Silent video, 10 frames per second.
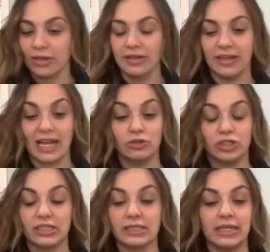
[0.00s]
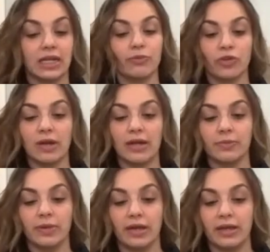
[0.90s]
And like, I would just get up from out
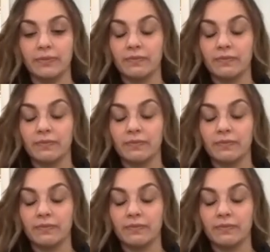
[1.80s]
of bed,